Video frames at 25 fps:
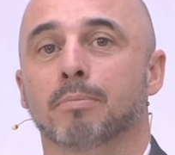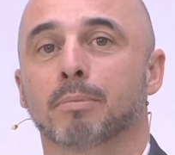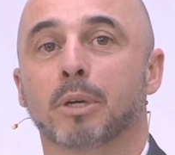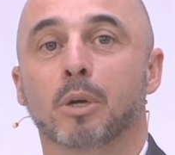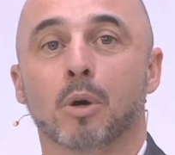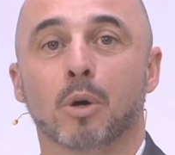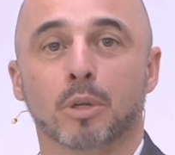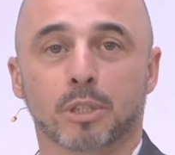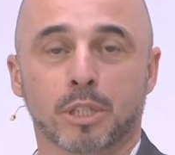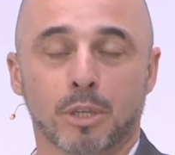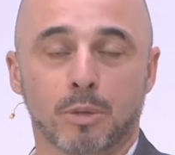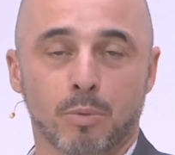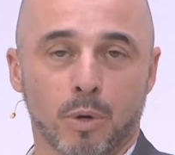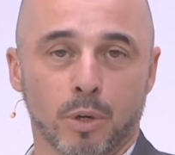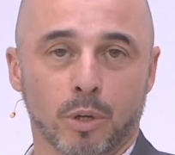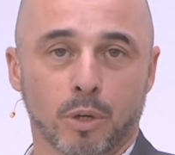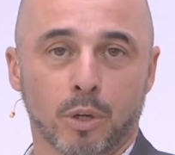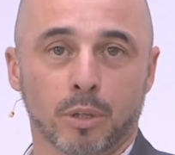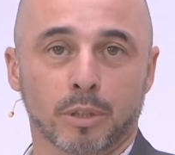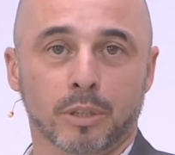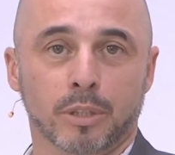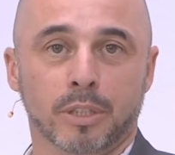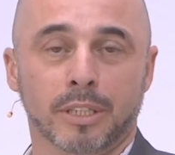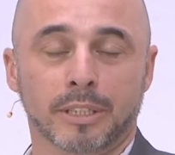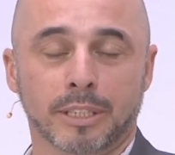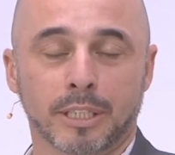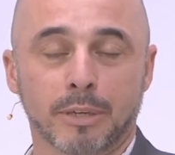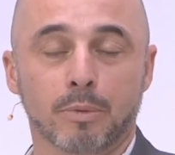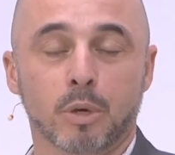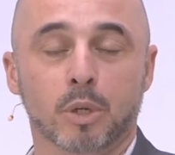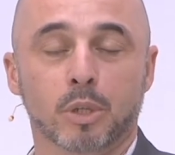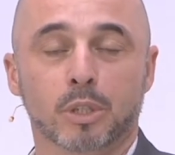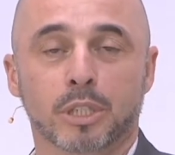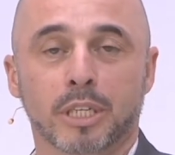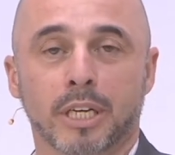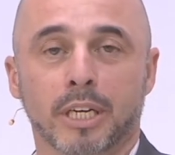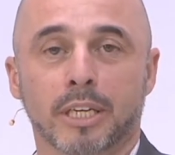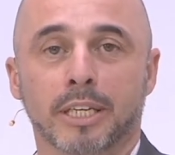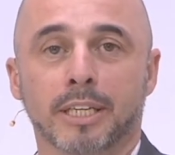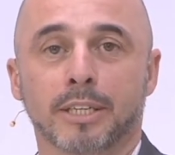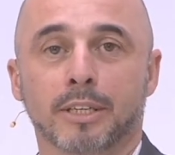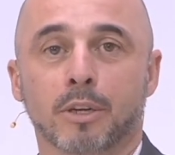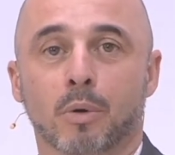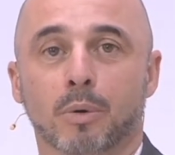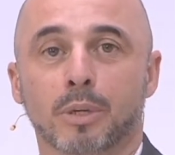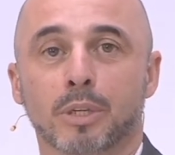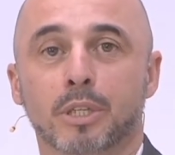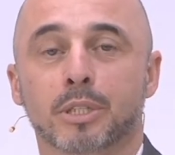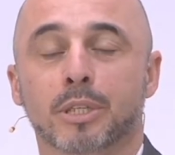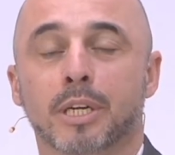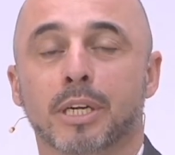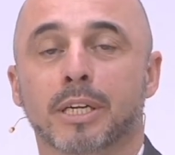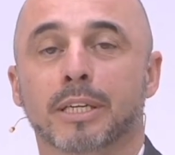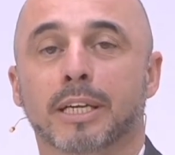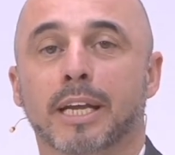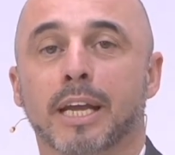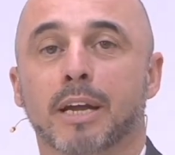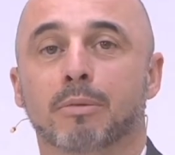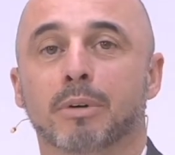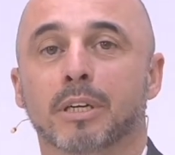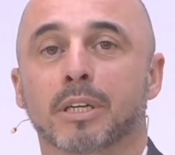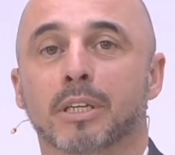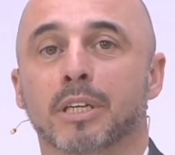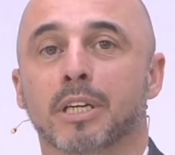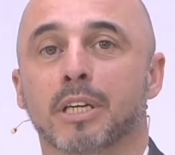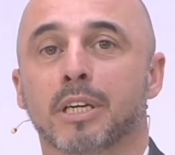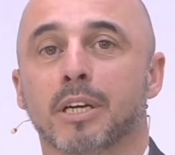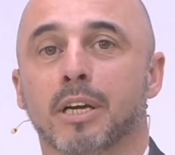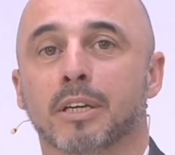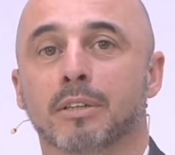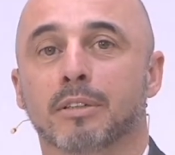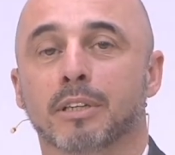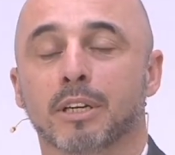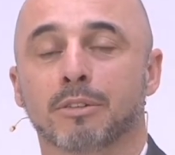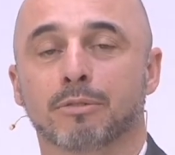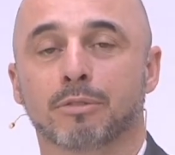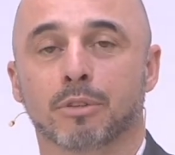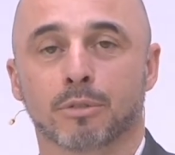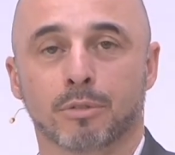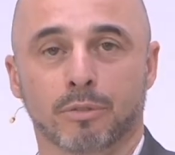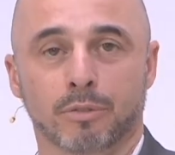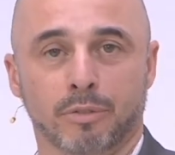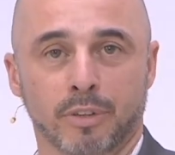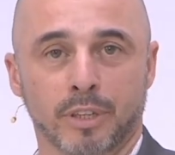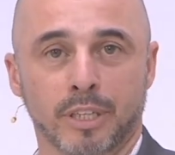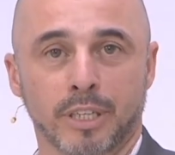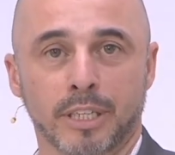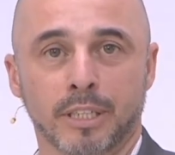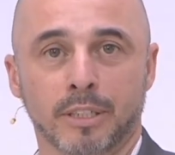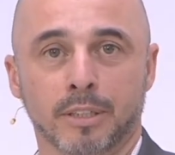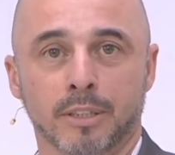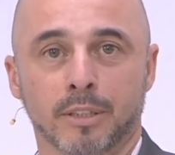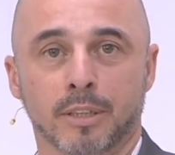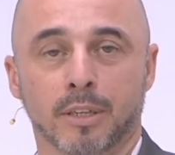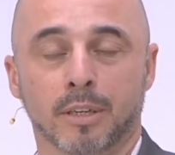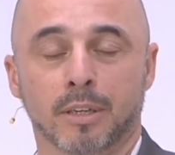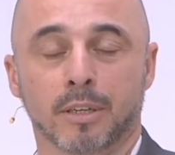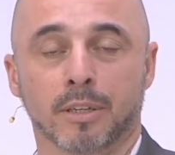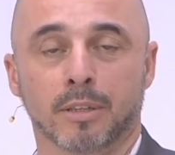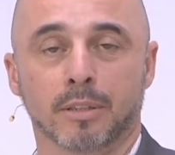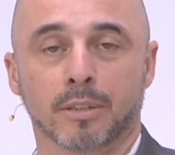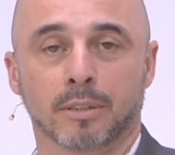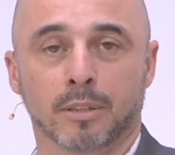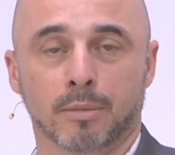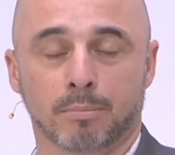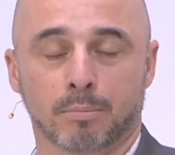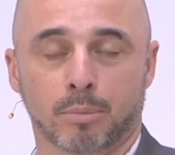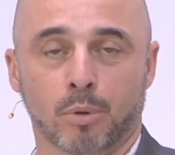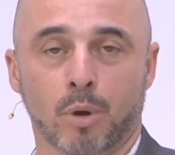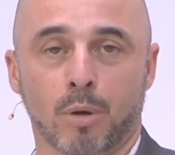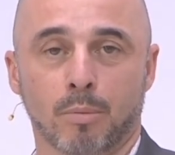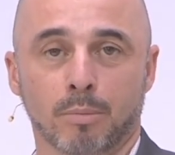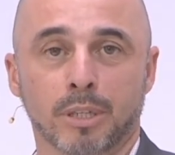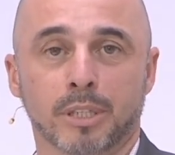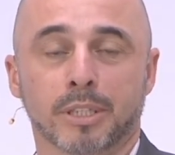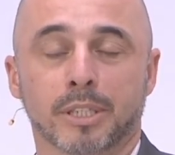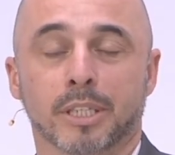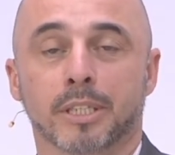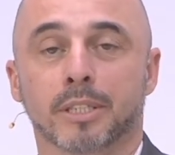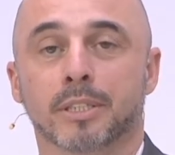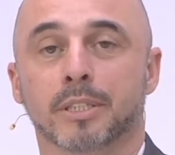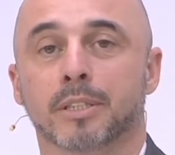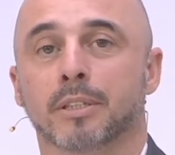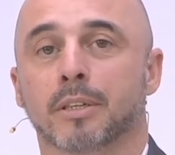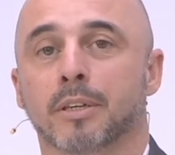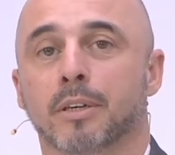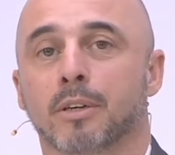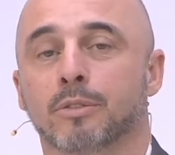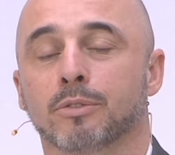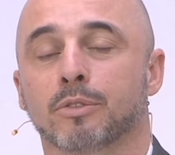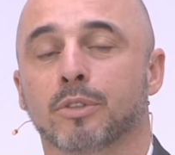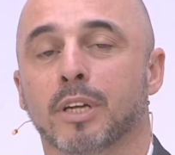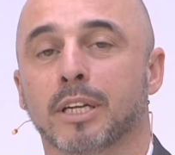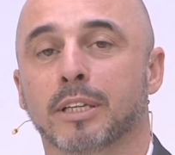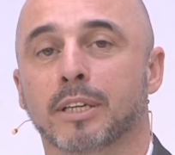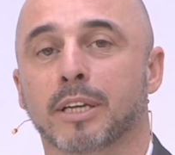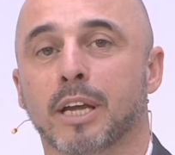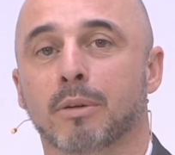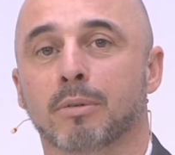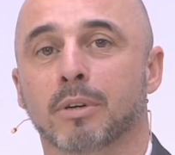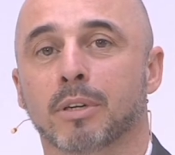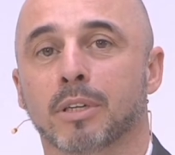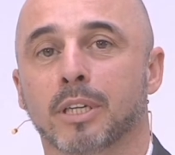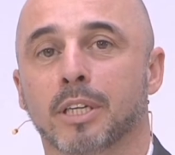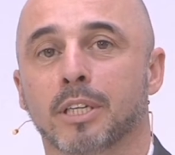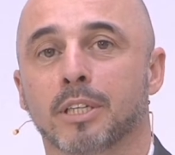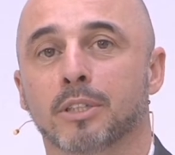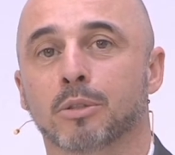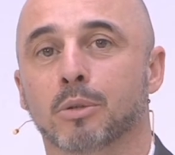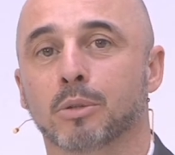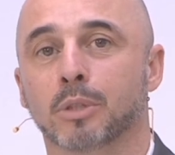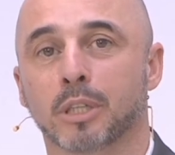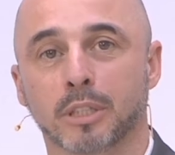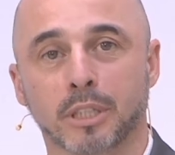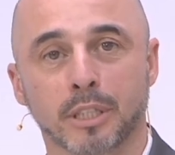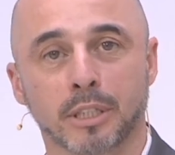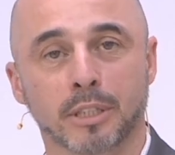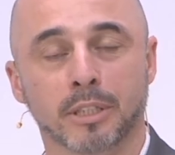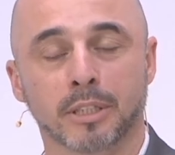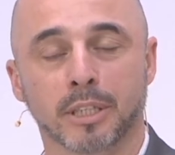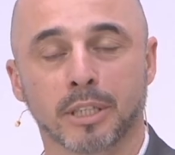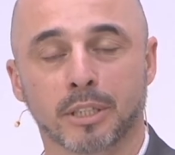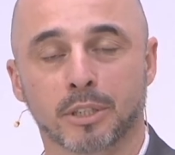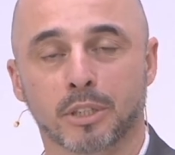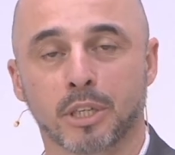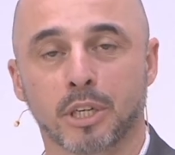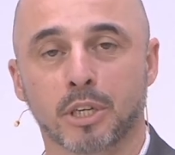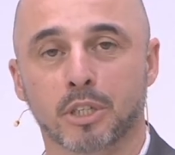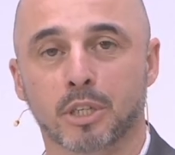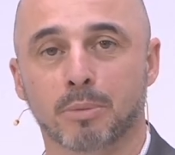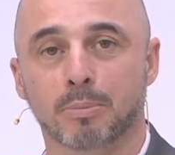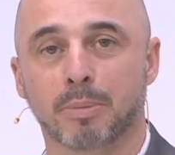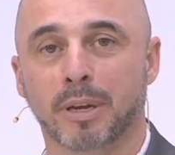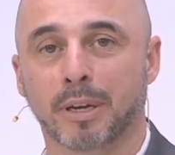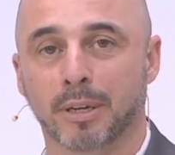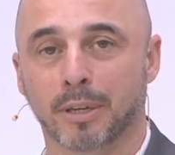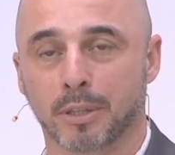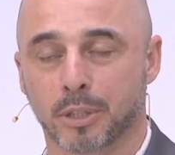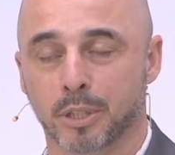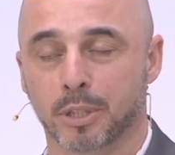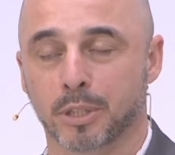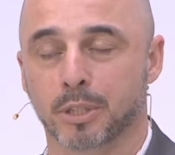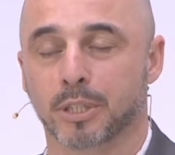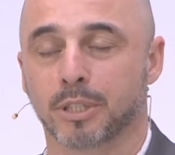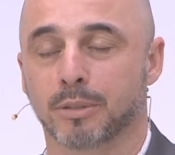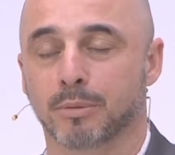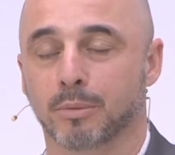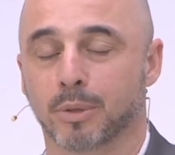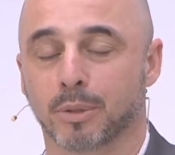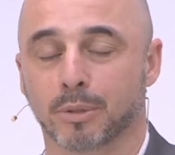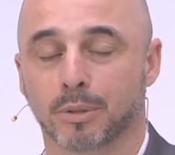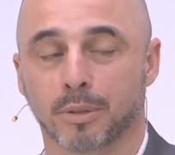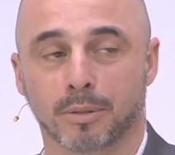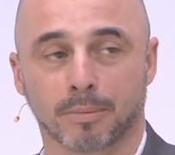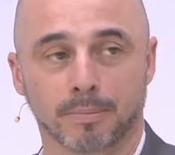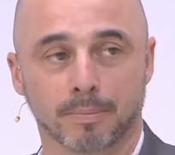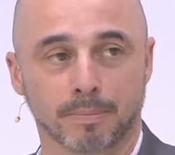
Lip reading: because they were still in the original guarantee and they're fulfilling the promises of that guarantee, so they didn't exchange the panel, just the inverter.